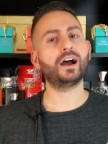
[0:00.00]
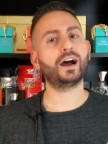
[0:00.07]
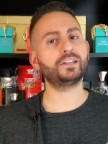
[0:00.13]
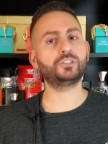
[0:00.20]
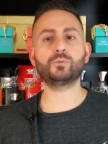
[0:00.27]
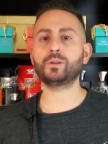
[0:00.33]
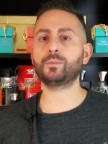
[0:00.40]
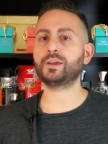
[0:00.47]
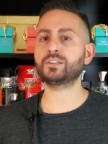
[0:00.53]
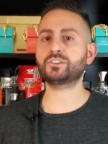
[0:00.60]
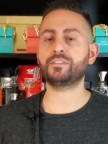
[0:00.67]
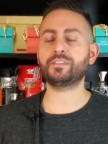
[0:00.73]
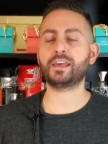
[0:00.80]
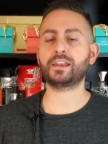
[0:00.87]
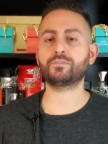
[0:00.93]
I do want to
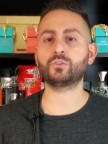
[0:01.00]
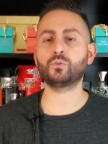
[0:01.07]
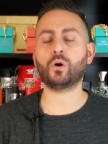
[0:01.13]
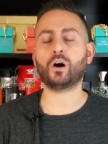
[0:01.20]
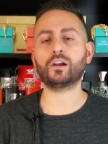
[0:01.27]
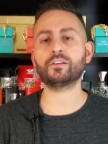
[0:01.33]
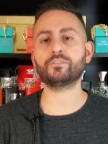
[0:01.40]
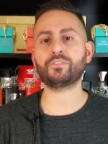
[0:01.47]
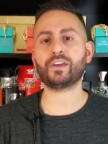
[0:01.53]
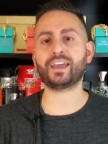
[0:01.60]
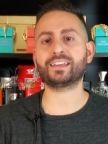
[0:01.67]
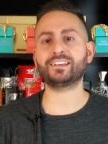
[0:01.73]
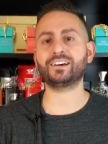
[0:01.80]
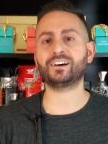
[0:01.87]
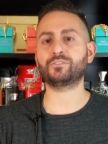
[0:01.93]
mention that if you are a
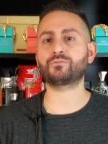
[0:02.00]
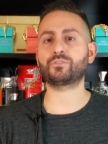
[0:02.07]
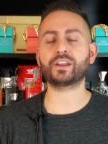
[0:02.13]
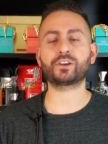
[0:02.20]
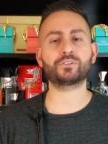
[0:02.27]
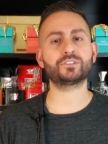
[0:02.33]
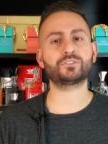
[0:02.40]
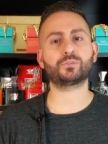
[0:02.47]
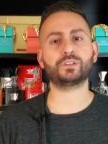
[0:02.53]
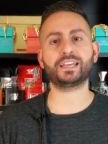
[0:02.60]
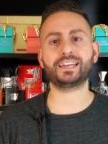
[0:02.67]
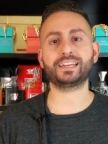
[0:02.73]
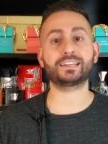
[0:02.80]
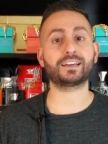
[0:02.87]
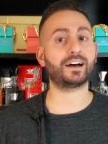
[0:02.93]
fan of fragrance
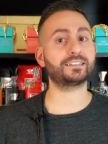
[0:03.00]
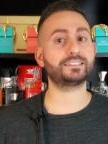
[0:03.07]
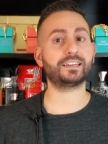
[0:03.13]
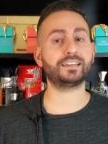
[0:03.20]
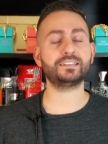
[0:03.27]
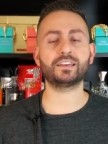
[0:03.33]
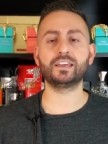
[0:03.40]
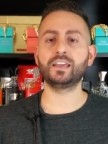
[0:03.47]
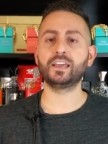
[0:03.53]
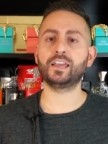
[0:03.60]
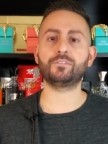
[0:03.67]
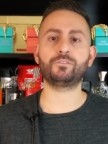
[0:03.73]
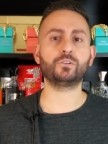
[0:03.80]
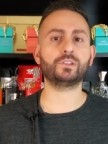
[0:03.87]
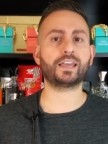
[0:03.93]
related content,
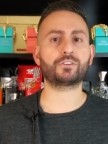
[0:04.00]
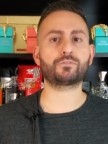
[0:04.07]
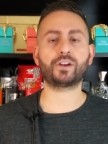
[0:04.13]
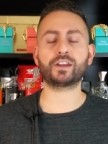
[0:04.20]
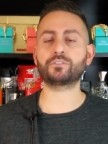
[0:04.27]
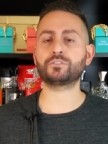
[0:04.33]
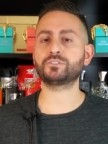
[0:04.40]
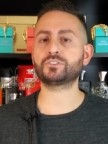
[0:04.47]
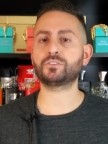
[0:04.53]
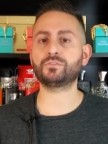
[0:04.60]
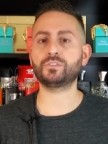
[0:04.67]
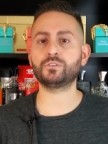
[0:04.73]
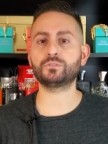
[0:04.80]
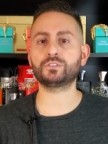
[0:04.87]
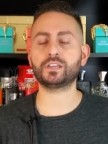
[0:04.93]
if you like fragrance
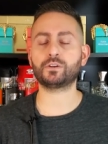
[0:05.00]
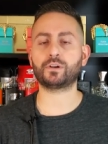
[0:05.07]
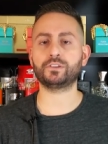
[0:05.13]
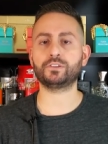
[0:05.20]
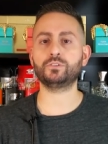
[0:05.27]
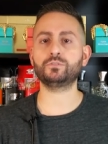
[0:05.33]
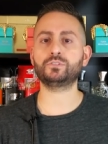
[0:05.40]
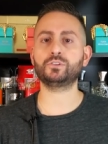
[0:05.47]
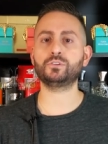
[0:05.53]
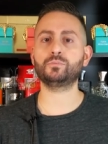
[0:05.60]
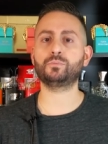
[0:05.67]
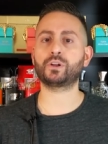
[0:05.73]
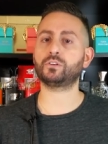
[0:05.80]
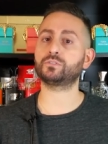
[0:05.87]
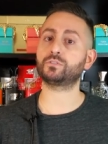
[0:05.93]
reviews here on YouTube,
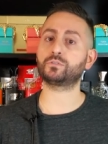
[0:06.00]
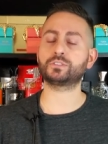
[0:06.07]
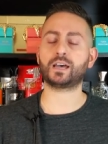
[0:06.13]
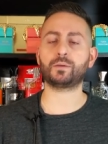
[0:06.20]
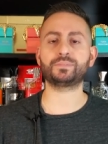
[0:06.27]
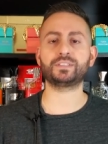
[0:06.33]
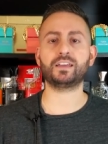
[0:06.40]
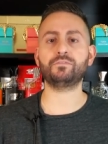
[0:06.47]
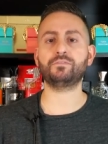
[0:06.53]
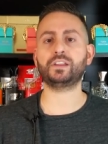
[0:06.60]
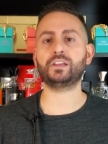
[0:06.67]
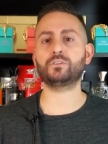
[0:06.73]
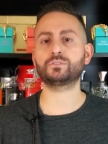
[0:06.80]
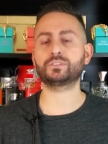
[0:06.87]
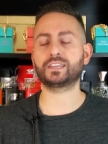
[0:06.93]
but also top 10
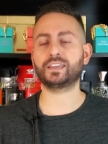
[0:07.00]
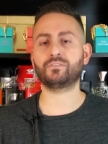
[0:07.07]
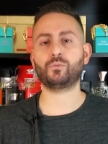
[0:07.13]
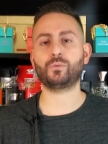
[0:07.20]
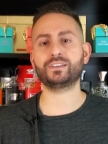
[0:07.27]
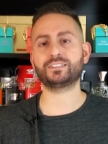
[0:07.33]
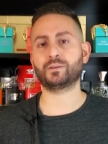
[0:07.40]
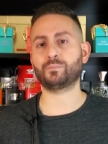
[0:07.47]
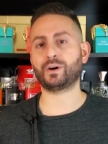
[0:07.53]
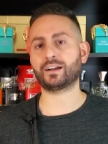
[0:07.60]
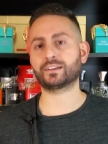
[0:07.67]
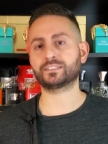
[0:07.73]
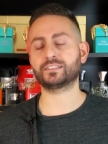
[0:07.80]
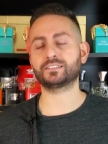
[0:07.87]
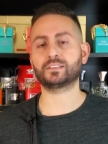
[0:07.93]
videos, giveaways,
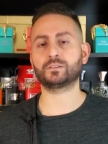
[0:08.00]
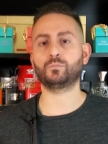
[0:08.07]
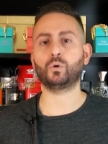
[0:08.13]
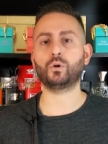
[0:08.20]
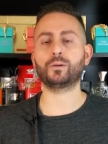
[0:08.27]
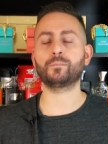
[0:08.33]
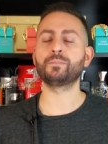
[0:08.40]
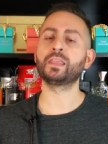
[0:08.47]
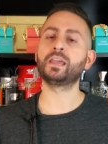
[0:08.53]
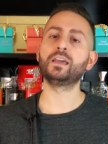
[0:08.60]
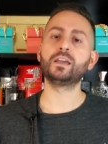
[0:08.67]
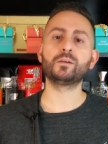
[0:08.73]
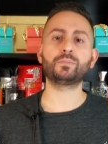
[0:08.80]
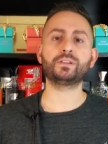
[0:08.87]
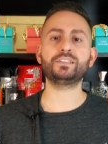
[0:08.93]
unboxings, and more,
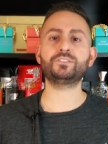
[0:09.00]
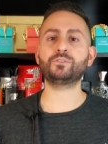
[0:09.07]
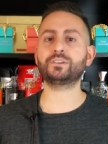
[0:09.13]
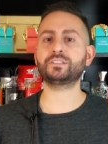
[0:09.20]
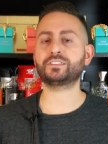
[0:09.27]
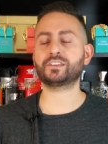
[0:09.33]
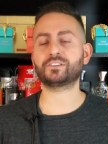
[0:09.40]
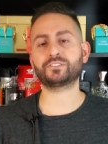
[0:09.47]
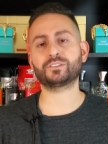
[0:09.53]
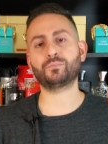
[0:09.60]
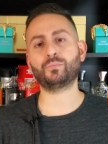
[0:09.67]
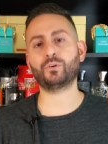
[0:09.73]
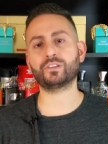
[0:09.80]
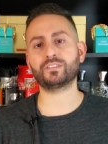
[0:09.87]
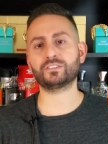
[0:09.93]
please do consider
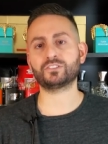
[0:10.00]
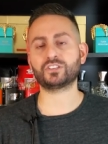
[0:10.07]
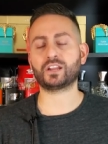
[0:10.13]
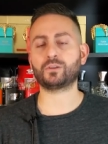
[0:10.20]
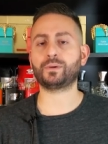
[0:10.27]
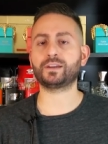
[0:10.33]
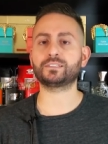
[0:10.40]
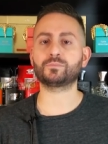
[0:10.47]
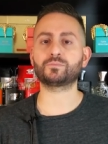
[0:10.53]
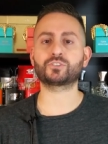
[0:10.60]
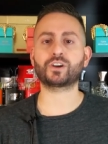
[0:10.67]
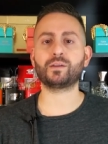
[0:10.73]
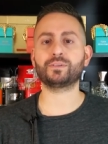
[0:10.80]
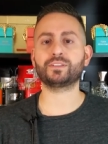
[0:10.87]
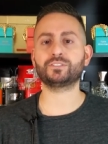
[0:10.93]
supporting this channel by
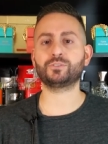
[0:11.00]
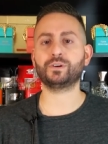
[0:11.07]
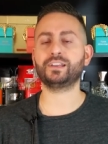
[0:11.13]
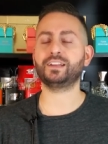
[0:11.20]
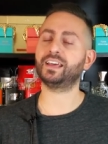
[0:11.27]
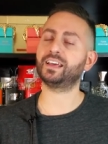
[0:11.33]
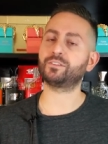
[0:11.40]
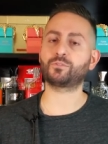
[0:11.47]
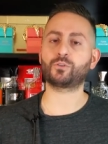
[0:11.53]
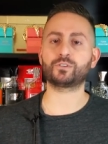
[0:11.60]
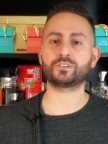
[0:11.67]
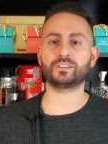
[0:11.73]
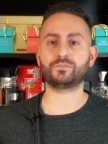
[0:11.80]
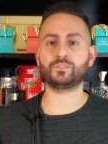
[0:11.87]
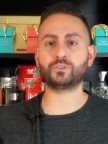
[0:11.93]
subscribing to it. And of
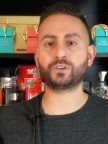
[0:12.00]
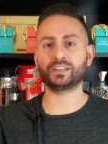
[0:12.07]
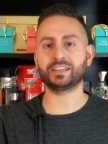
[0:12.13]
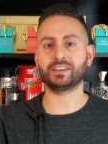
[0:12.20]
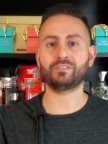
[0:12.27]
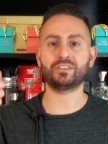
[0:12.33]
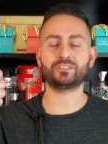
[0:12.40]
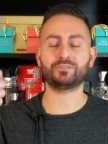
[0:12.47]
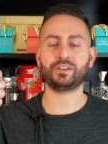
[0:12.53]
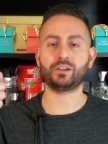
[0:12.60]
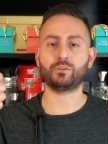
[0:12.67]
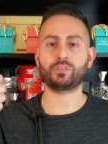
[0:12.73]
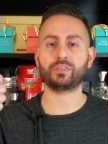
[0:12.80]
course, if you can give this video a